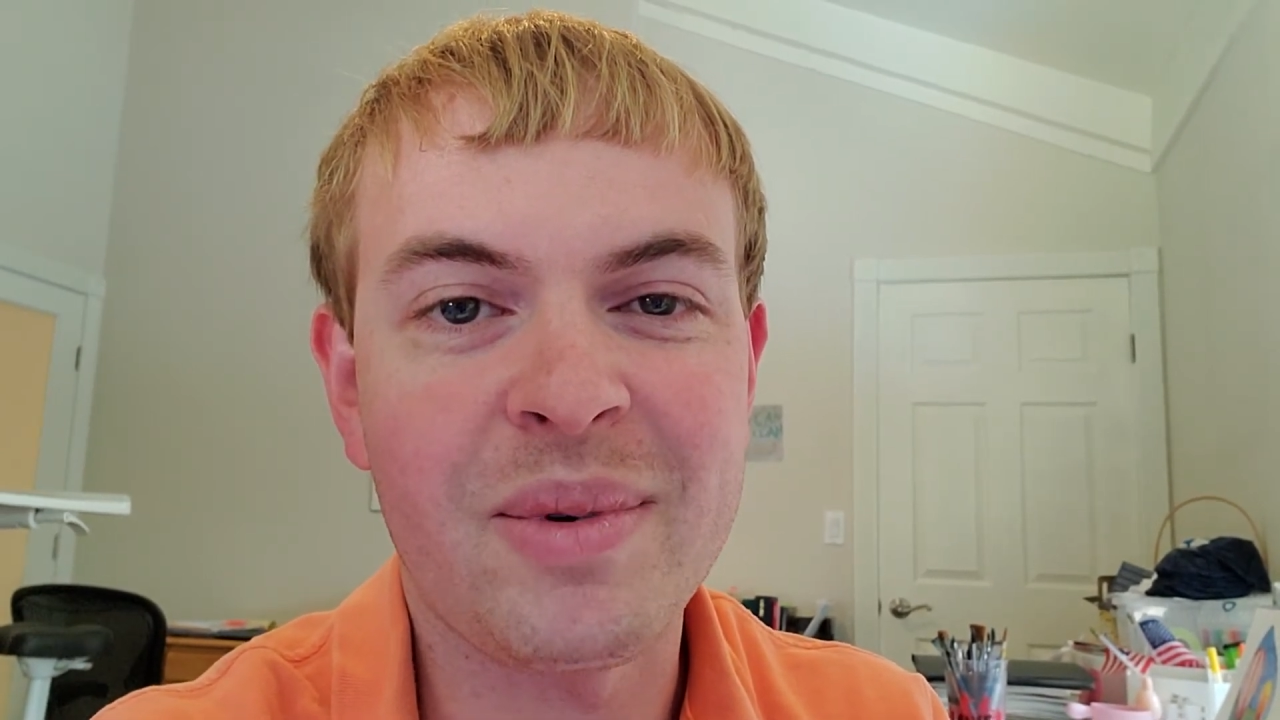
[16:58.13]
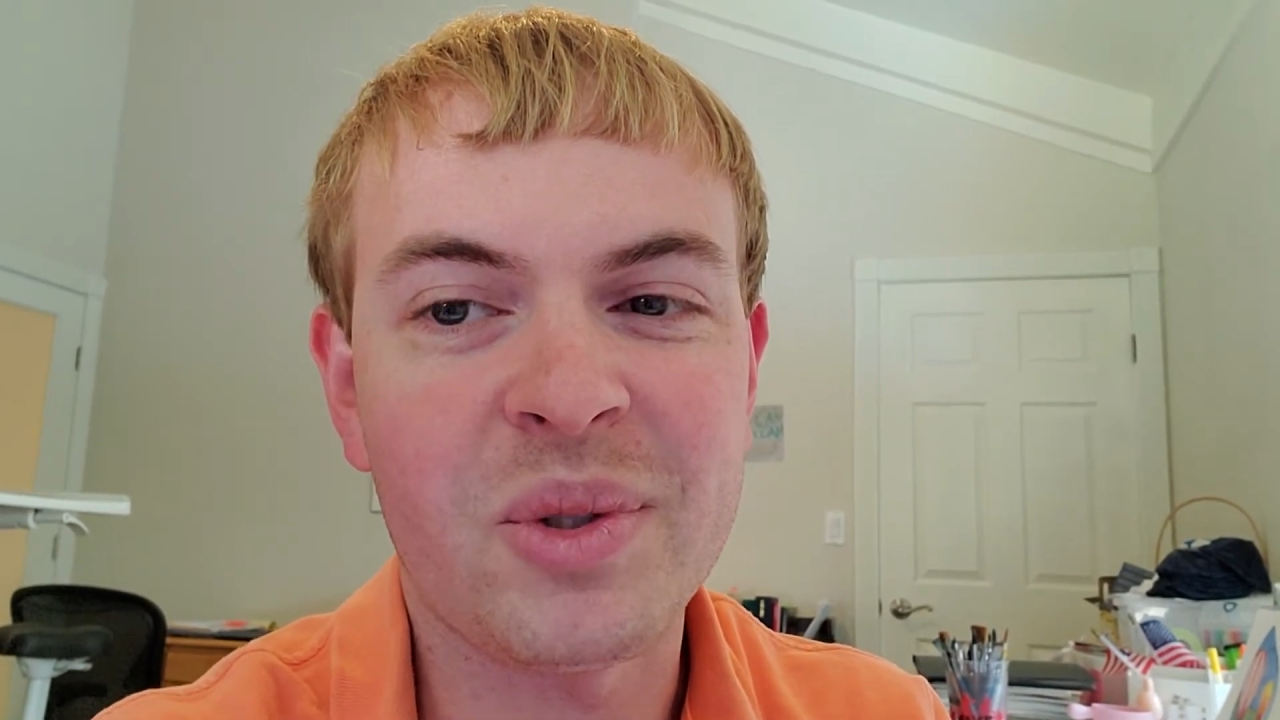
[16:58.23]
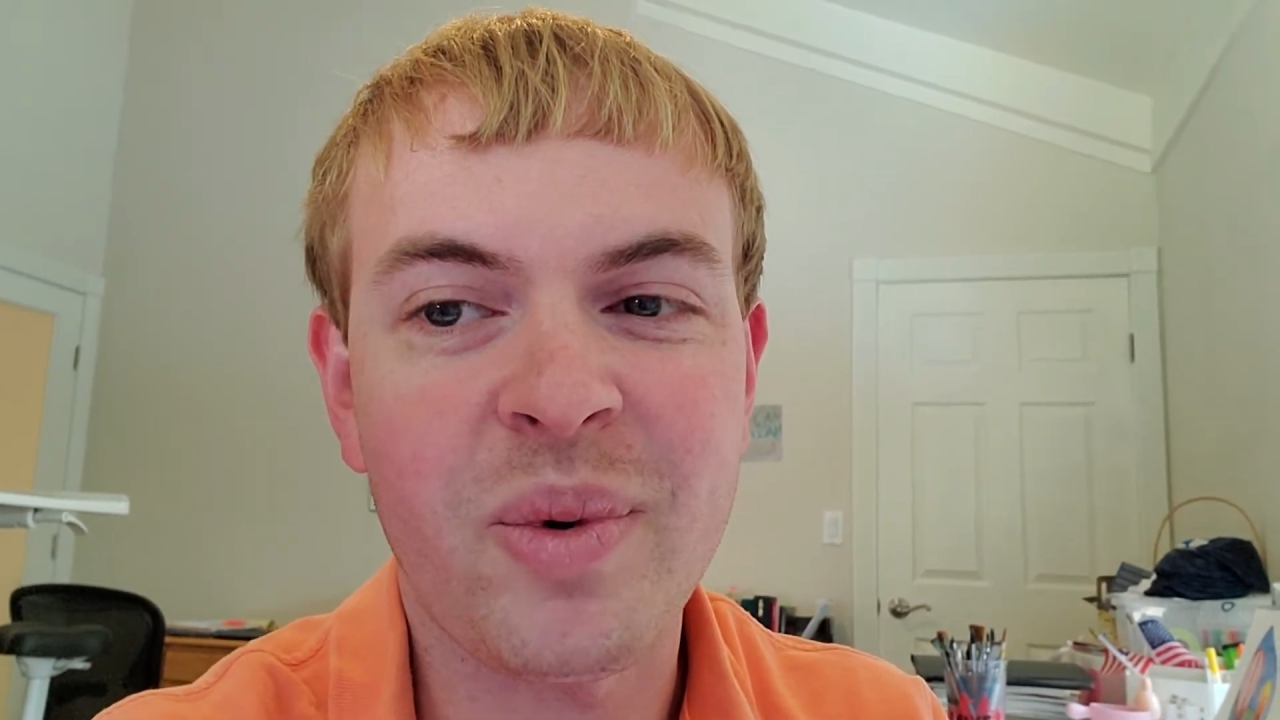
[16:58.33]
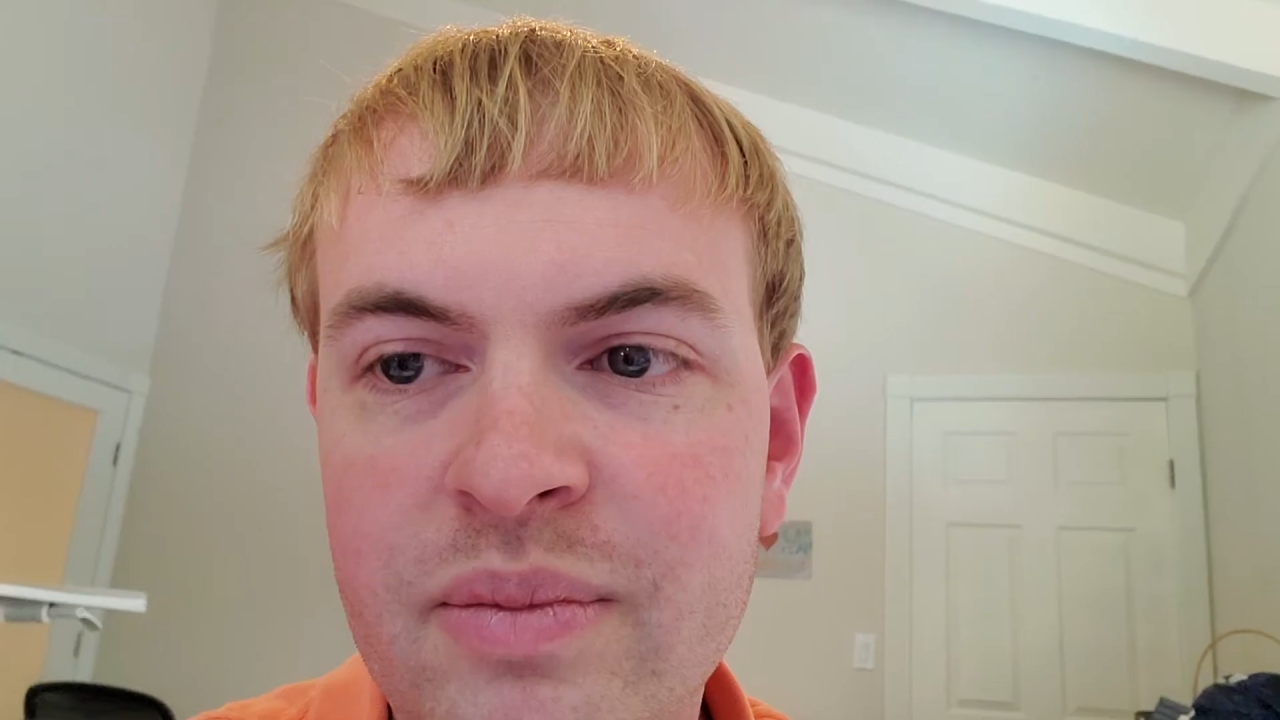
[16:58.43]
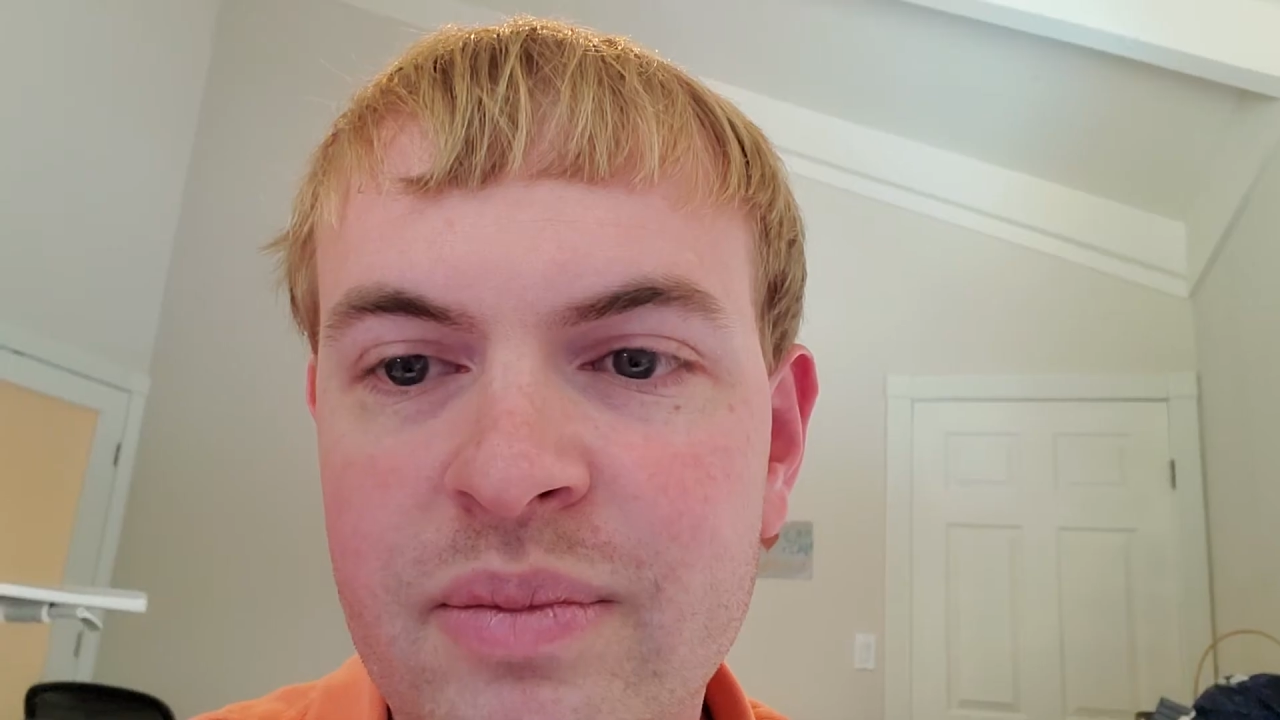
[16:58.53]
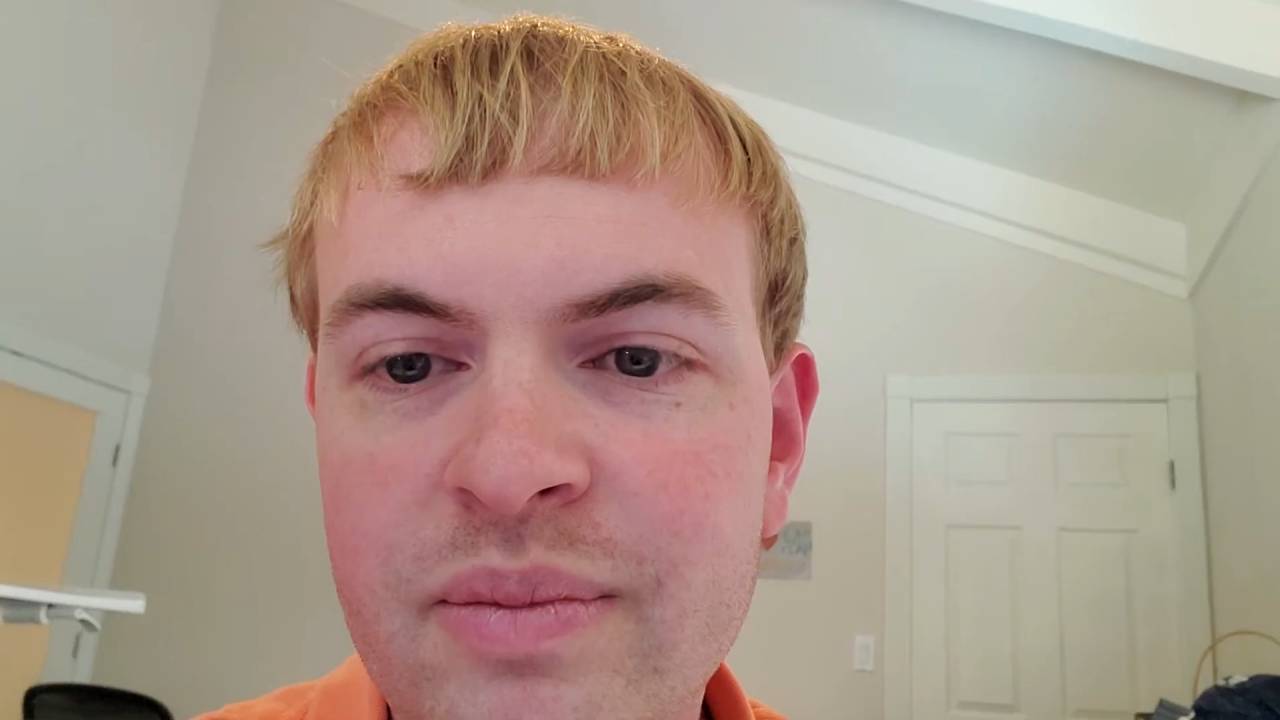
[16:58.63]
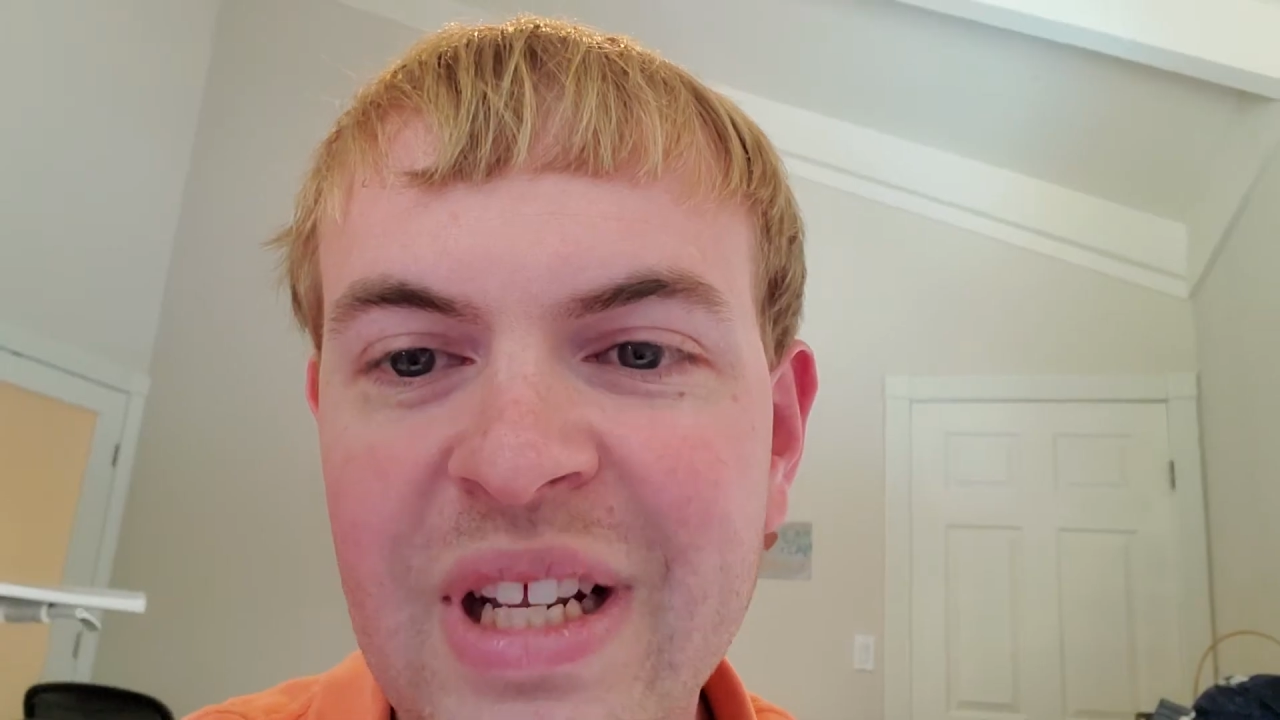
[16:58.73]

as well.